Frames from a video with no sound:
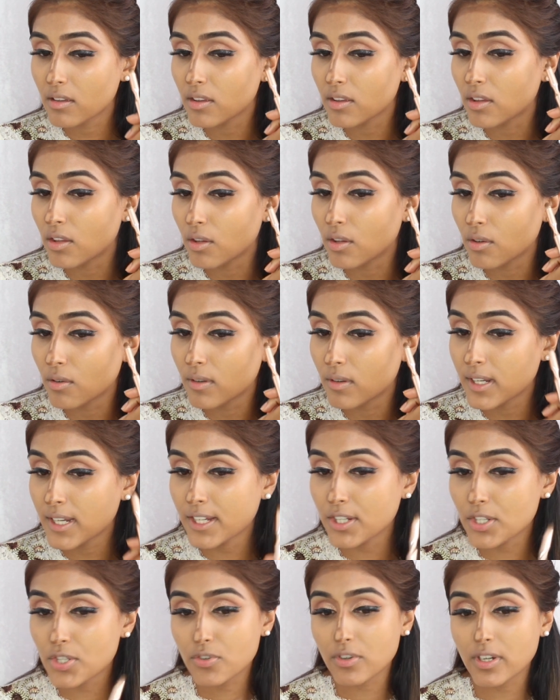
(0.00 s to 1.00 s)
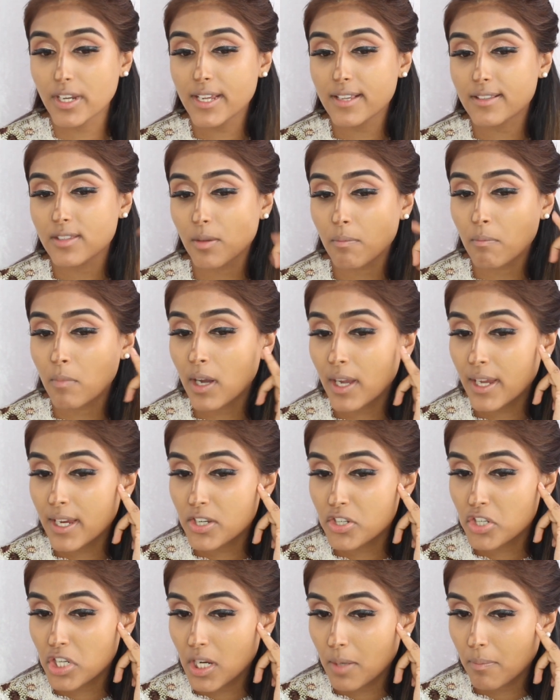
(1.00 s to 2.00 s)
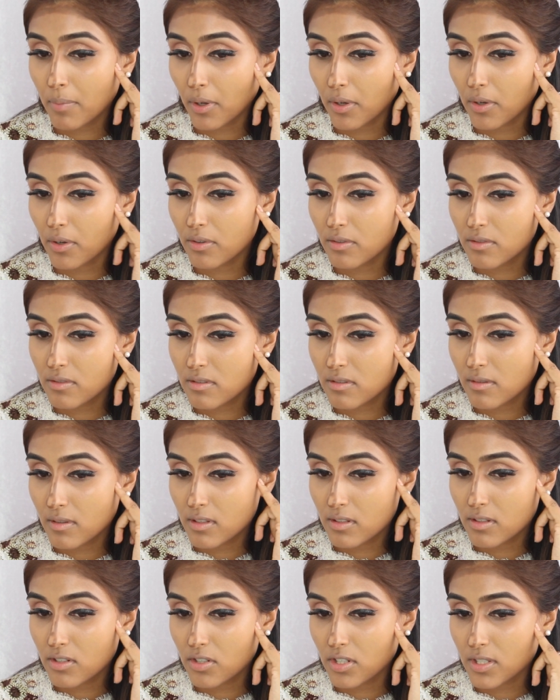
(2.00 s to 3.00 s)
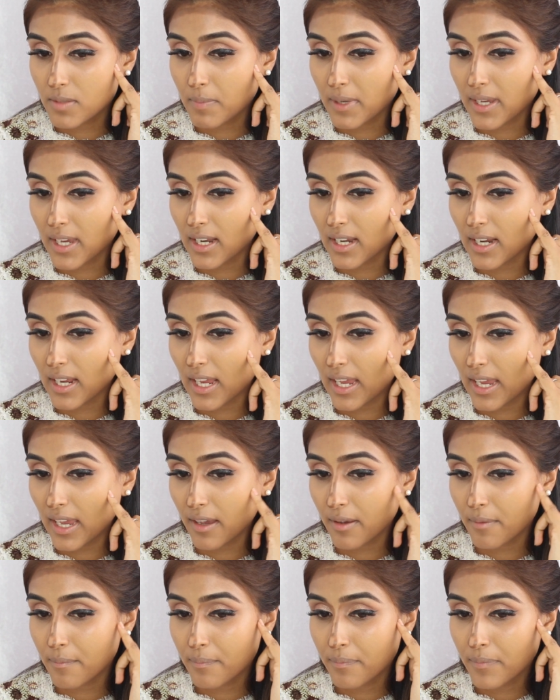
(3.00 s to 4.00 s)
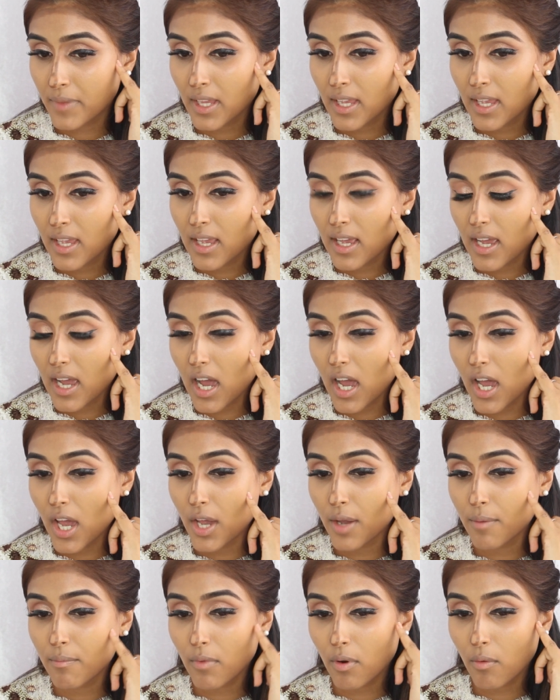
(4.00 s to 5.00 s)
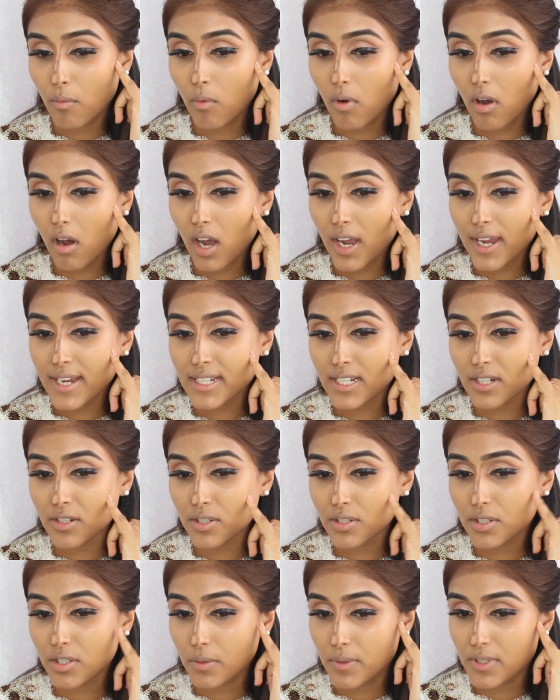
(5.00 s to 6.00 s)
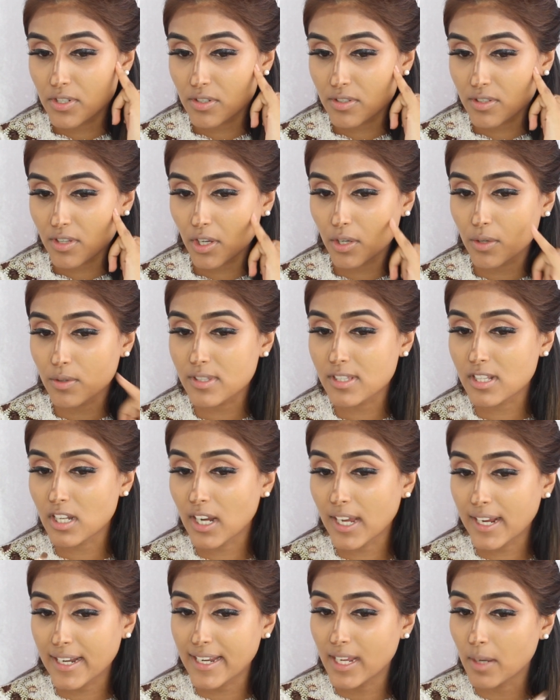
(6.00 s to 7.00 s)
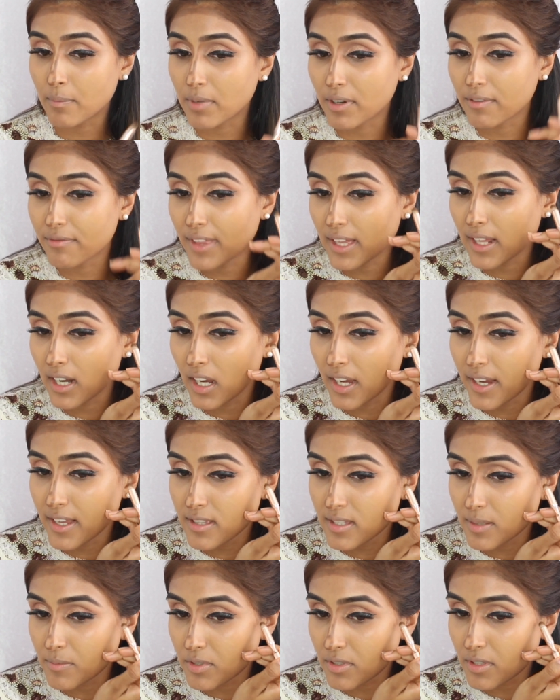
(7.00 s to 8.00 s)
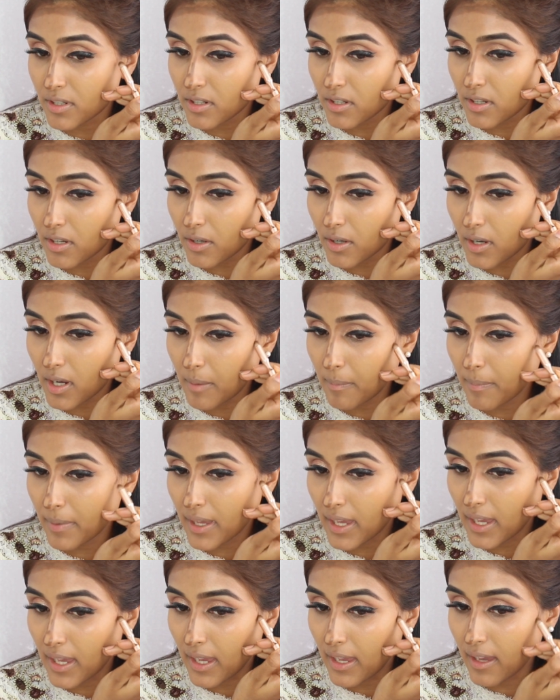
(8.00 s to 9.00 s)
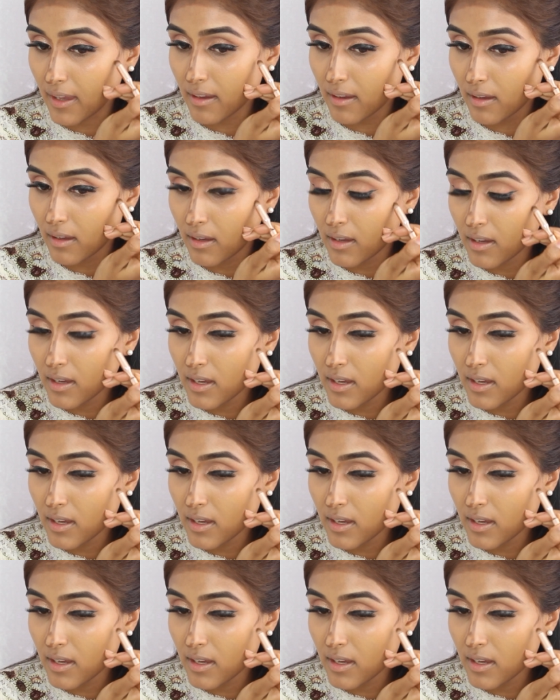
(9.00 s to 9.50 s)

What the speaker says: you literally, so my cheekbones just begin here. What I tend to do is just go slightly above that line, so I'm just going to go up here,